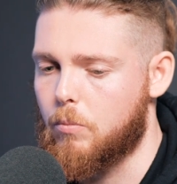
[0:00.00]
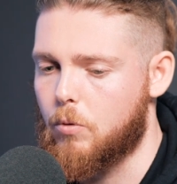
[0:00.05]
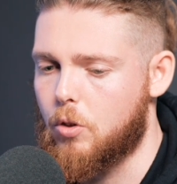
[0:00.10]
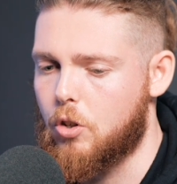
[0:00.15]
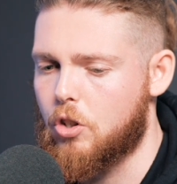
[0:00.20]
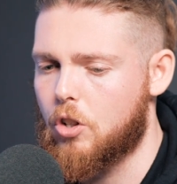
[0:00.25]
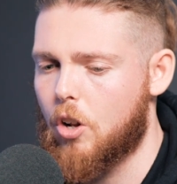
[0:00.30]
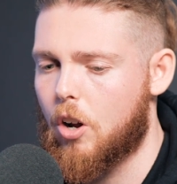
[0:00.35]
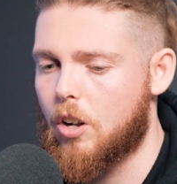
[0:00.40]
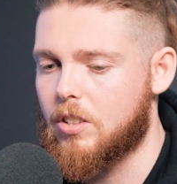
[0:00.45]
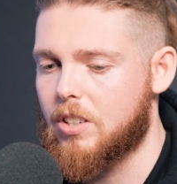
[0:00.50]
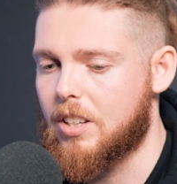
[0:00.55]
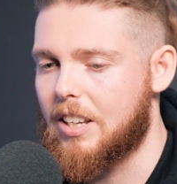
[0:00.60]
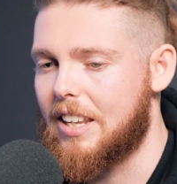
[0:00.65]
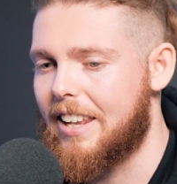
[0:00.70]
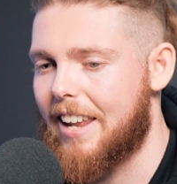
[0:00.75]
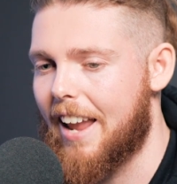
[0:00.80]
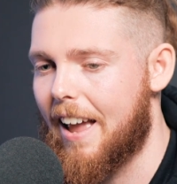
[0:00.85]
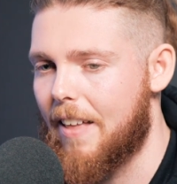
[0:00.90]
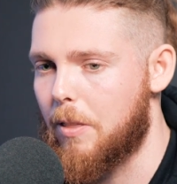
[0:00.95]
you start to
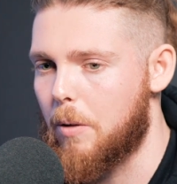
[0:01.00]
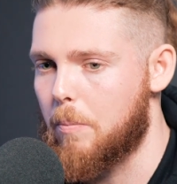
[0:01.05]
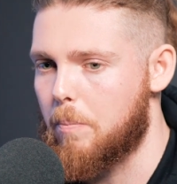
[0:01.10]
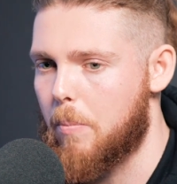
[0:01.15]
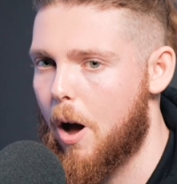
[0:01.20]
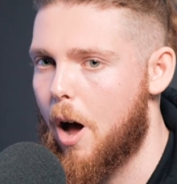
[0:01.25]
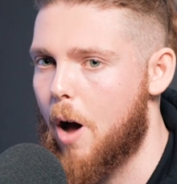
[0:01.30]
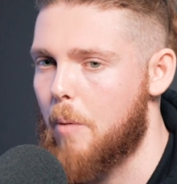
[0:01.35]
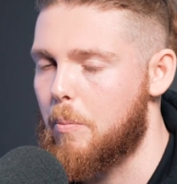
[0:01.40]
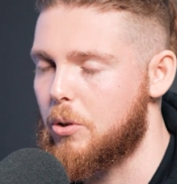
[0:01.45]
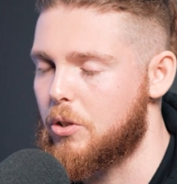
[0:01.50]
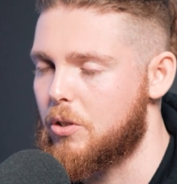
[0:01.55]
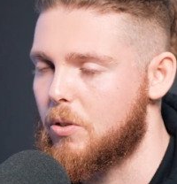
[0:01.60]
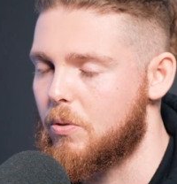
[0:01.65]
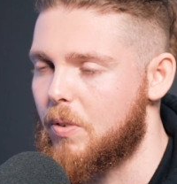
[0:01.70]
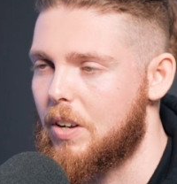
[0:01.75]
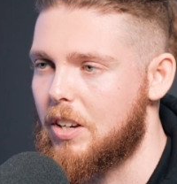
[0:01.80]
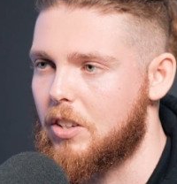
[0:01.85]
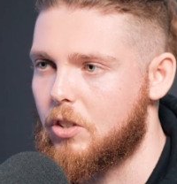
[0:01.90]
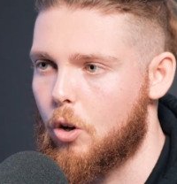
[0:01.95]
get the purpose of
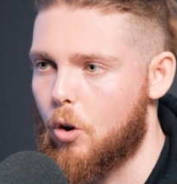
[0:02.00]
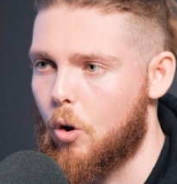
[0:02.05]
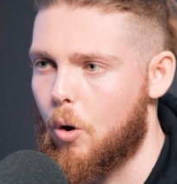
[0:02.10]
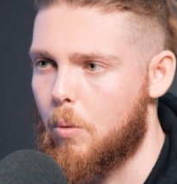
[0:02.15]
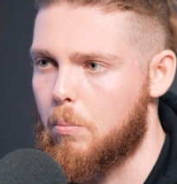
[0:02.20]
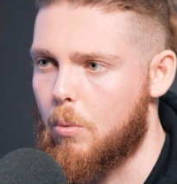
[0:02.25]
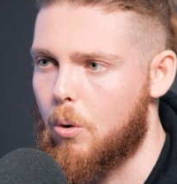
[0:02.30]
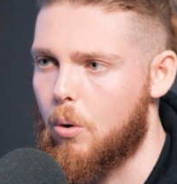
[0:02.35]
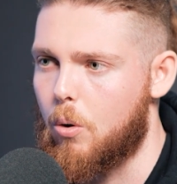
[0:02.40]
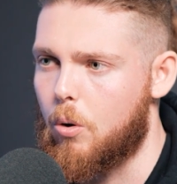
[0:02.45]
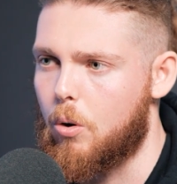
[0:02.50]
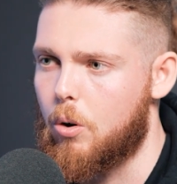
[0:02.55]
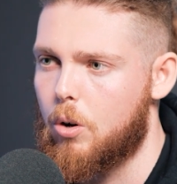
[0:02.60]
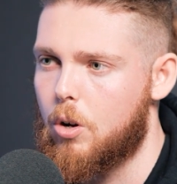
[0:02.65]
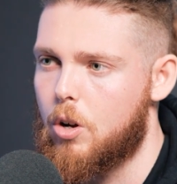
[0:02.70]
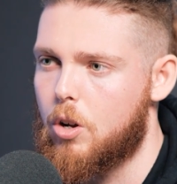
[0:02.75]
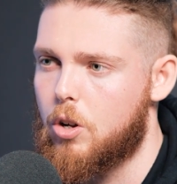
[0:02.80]
things a lot more.